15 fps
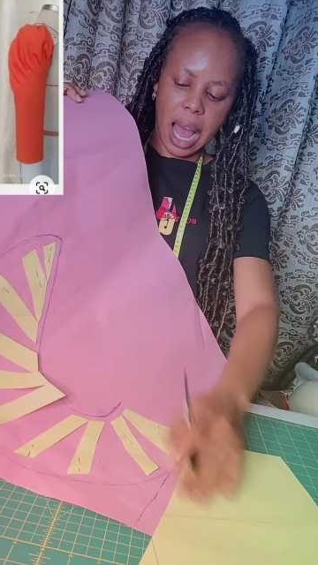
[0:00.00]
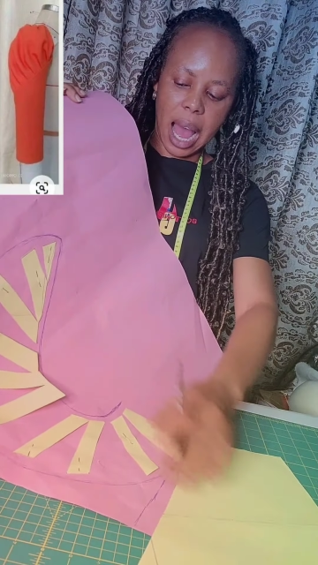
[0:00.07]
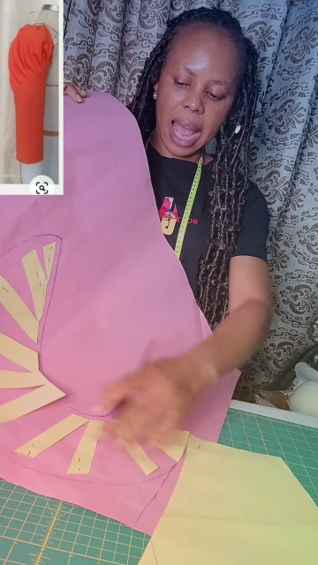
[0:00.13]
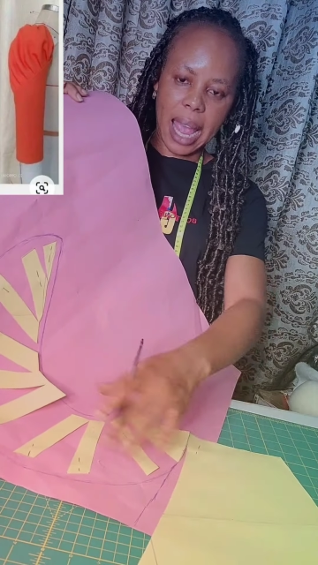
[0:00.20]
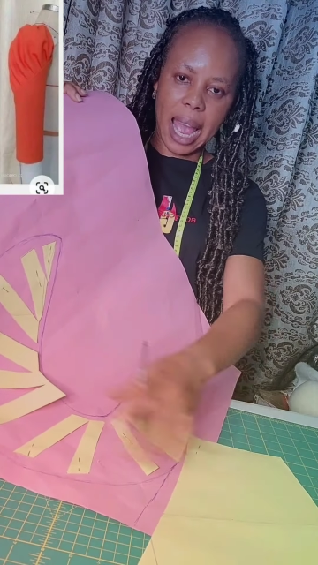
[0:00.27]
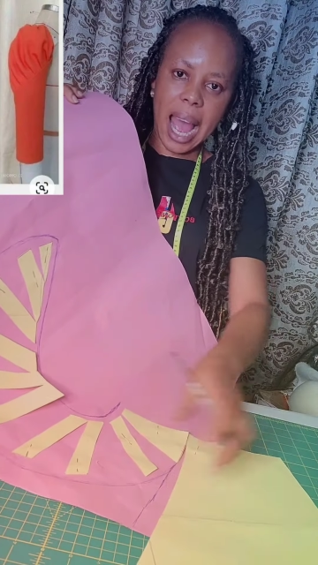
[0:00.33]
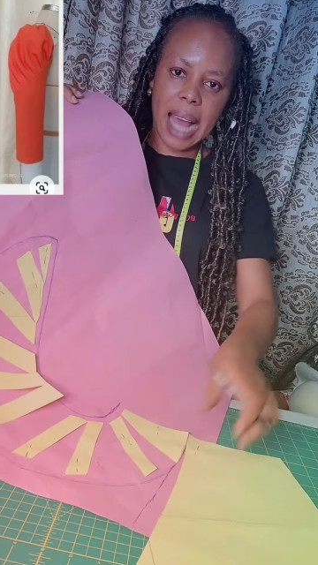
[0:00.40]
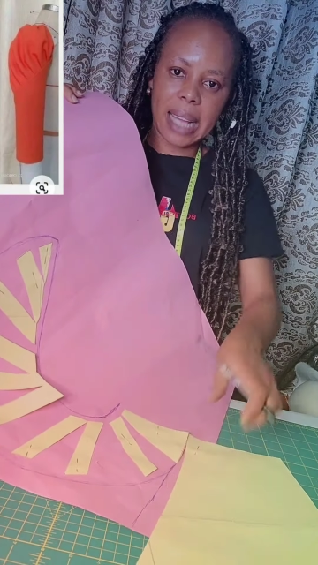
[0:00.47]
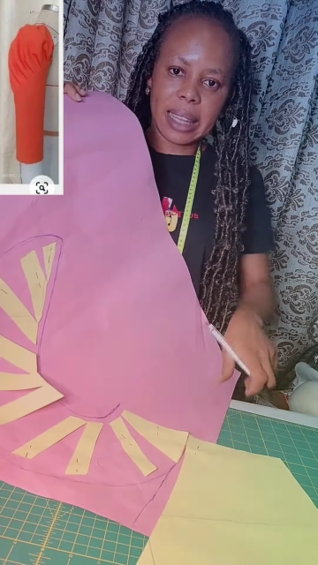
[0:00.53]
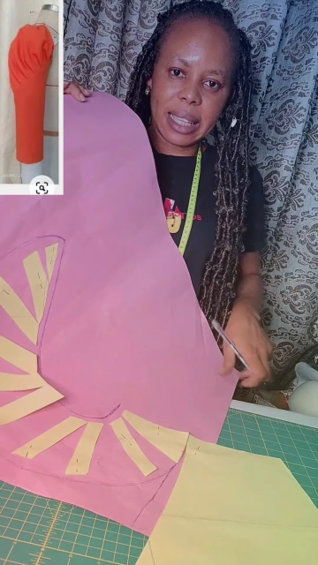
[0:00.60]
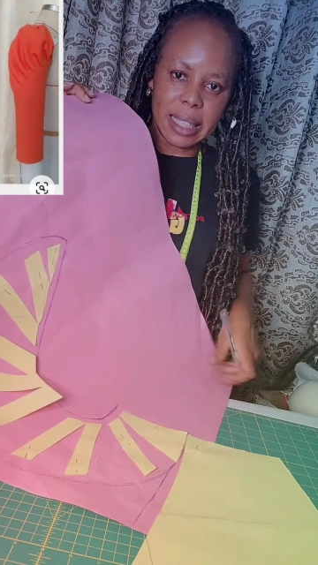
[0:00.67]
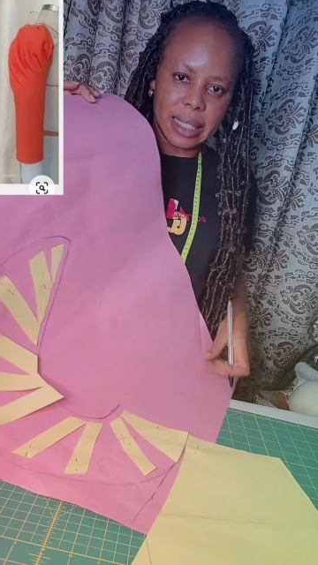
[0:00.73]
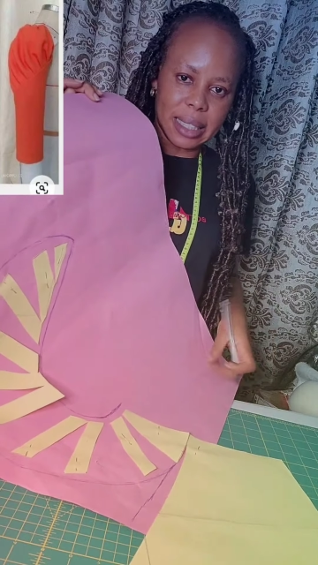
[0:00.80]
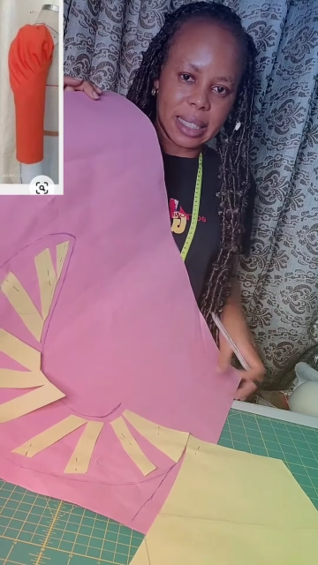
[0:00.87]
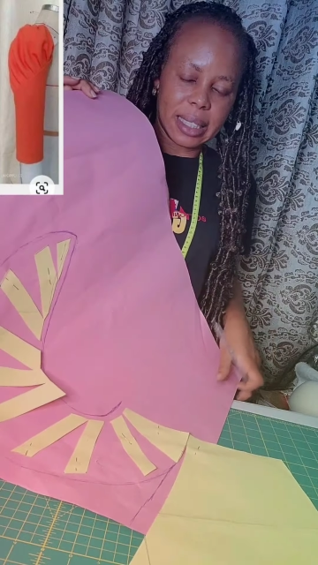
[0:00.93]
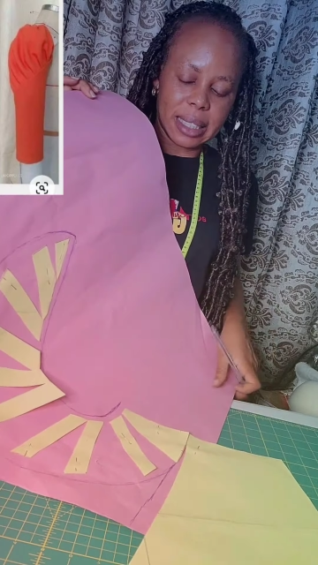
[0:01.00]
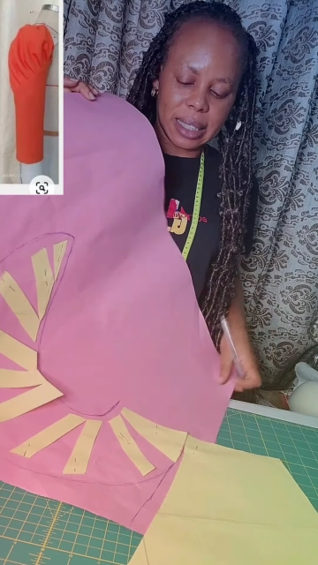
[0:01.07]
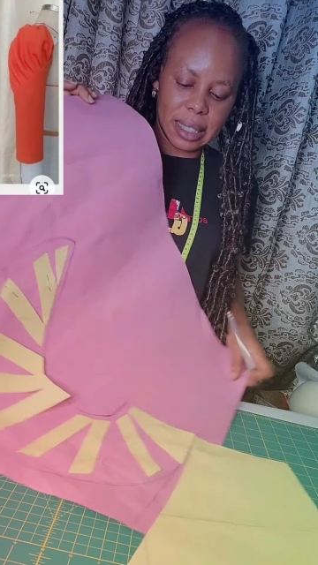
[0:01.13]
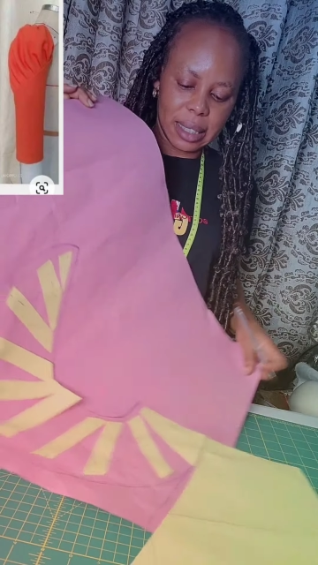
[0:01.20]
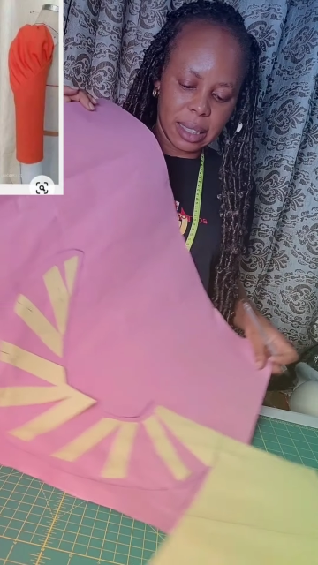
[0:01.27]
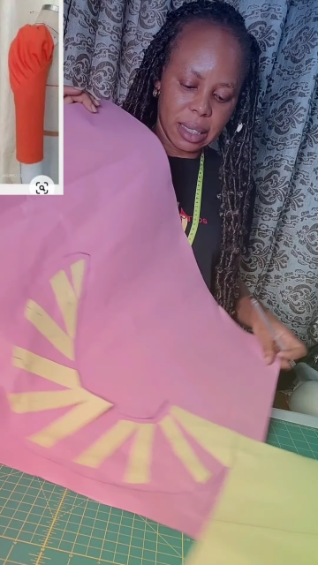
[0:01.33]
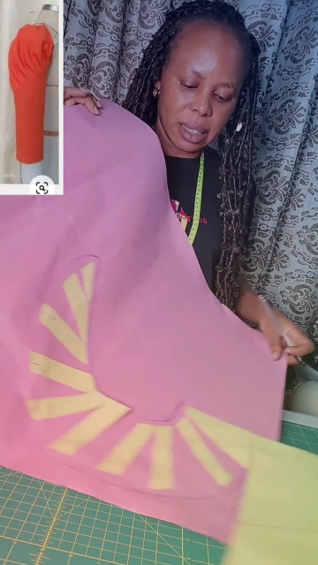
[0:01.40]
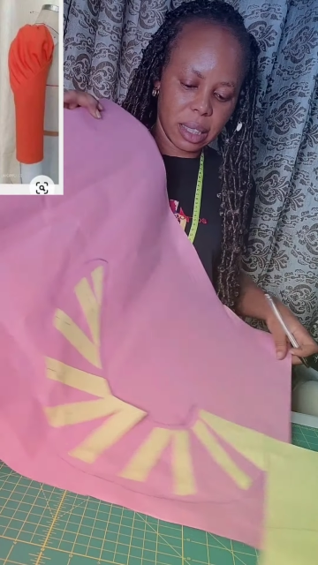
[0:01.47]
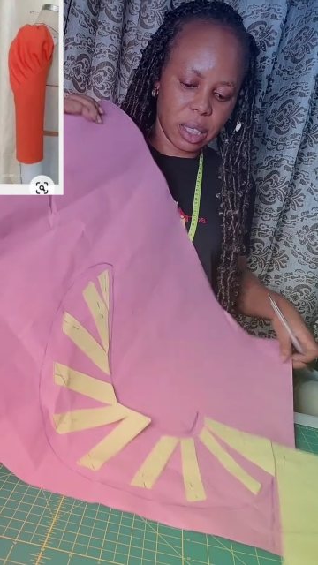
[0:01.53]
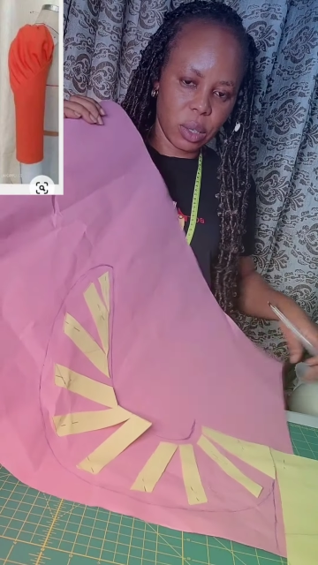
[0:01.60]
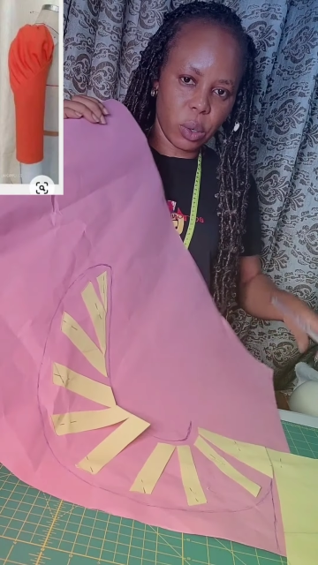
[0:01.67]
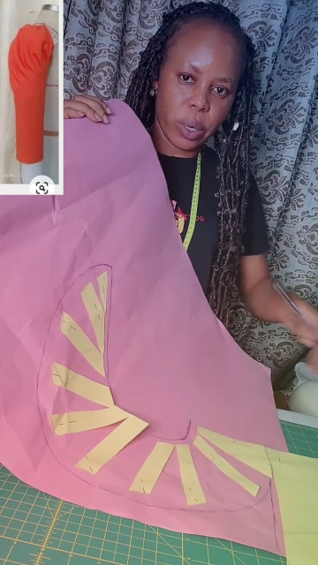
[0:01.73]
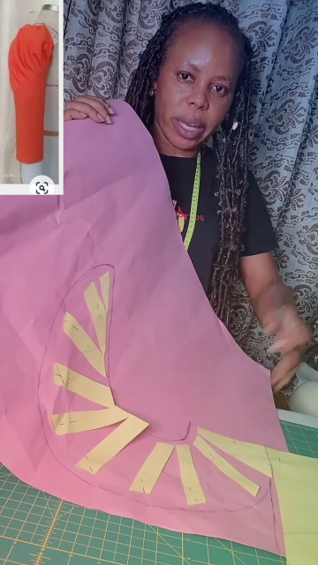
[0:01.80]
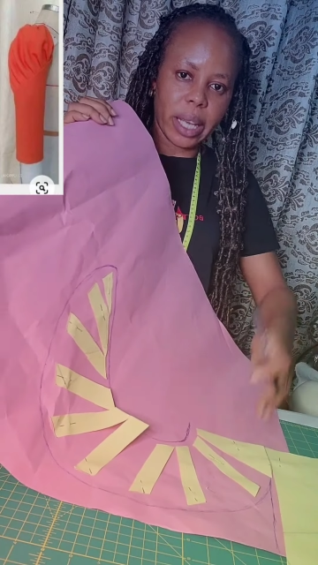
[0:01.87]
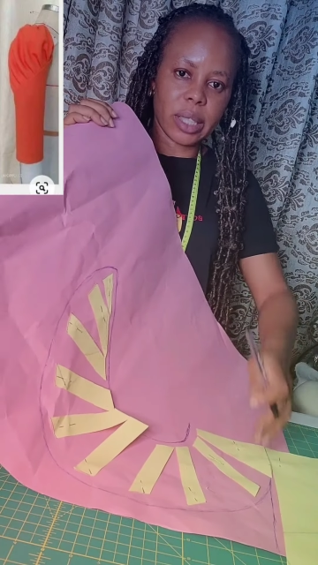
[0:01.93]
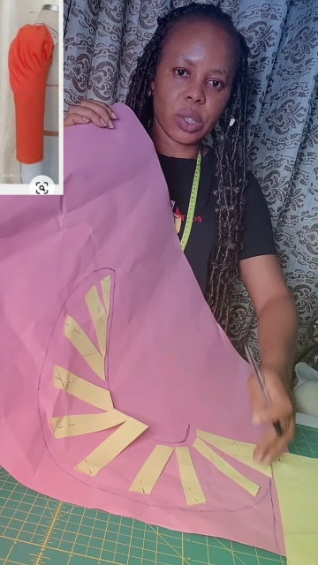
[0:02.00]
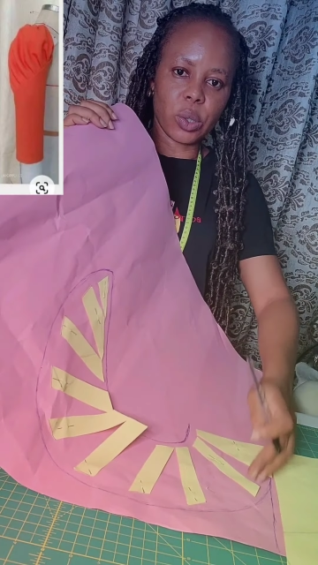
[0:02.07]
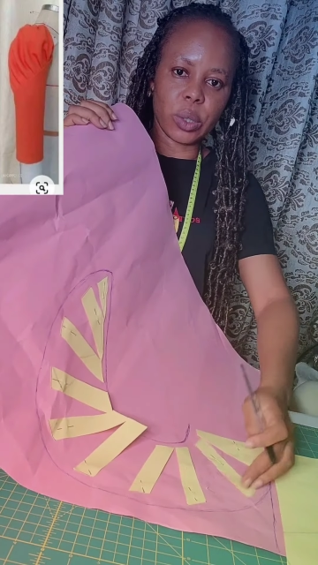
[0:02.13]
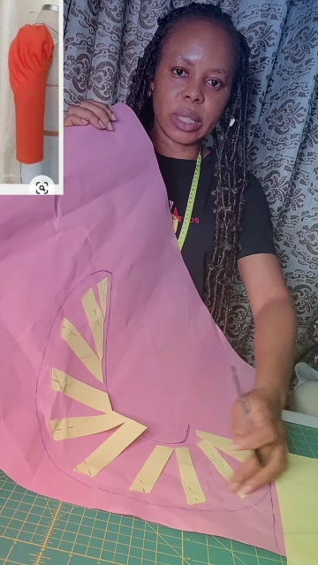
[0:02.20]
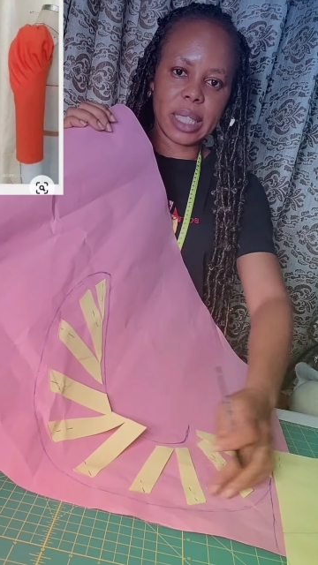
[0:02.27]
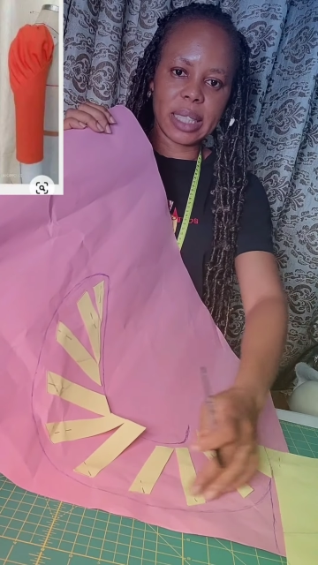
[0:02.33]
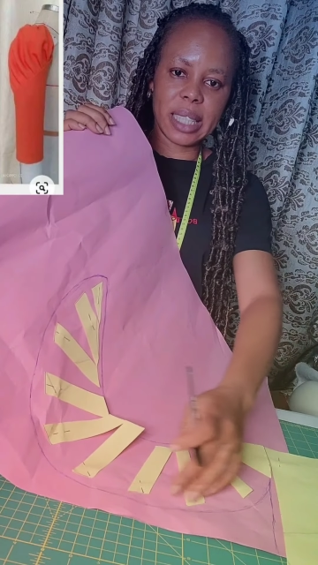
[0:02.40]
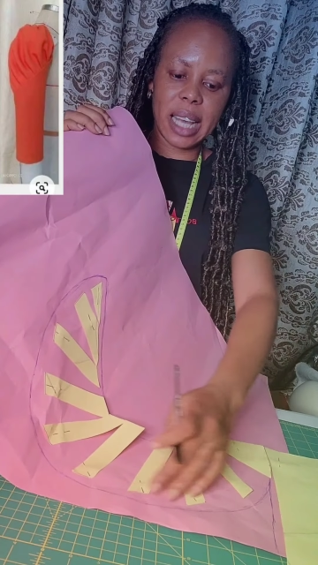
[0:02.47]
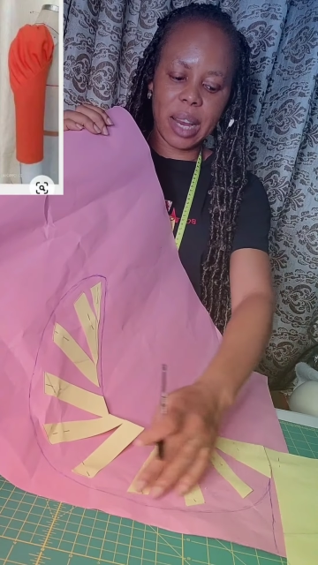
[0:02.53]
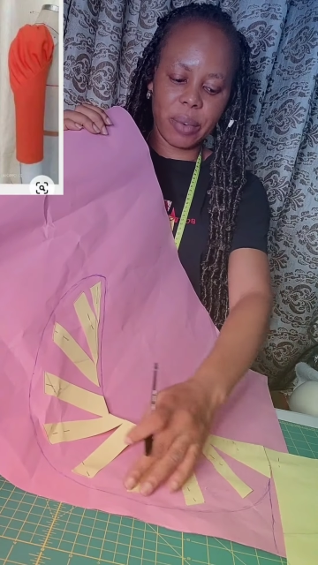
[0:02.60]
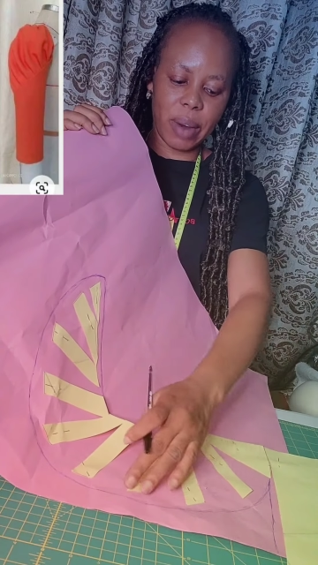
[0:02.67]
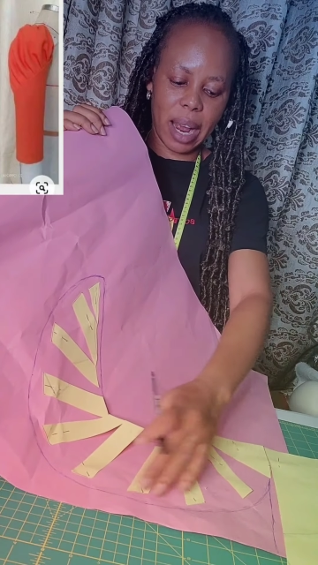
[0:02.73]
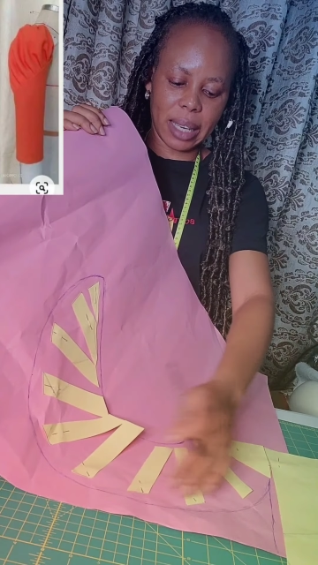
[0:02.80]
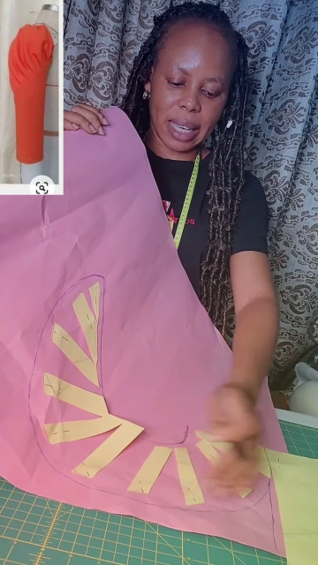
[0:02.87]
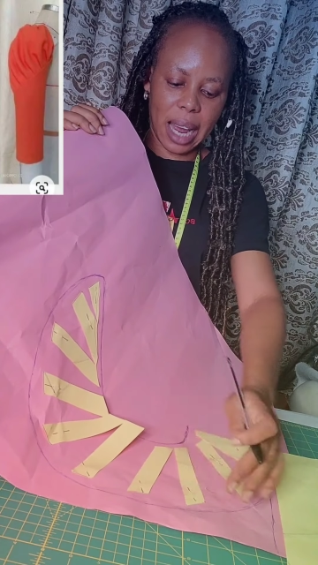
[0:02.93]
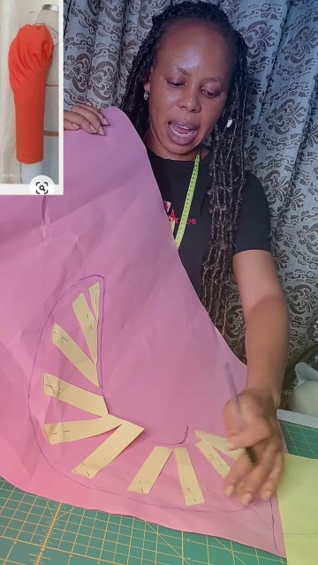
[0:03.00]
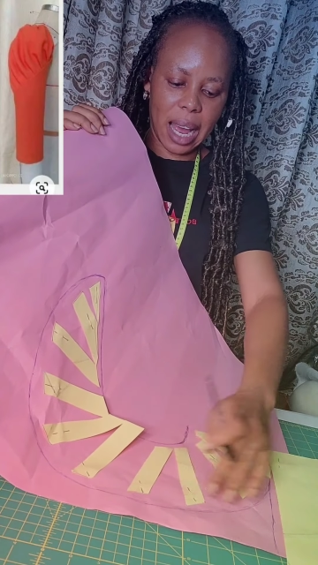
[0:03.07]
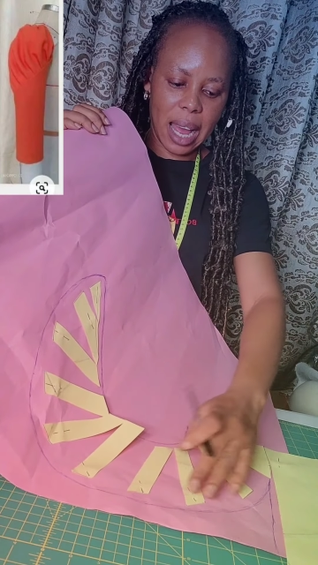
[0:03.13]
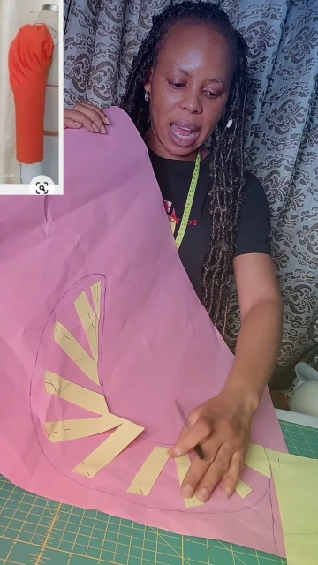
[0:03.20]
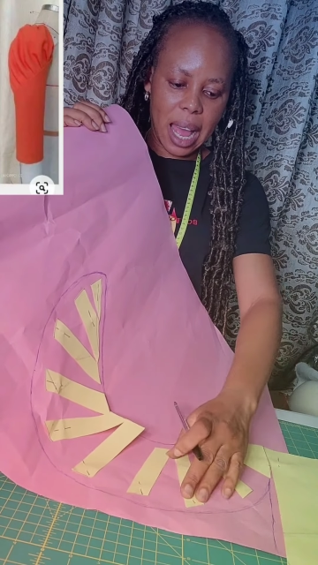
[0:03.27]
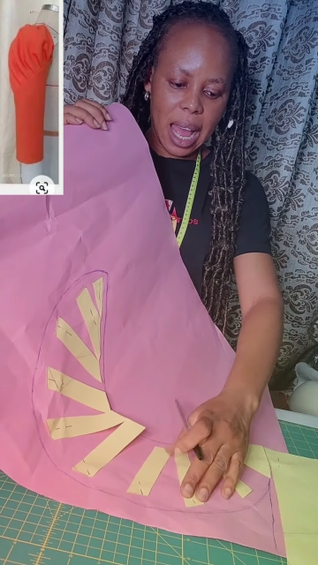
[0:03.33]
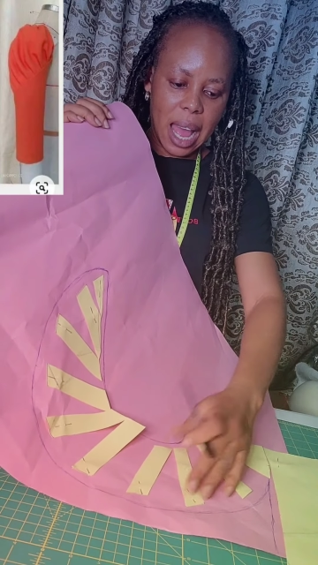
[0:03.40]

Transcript: I had this. Okay, so this area that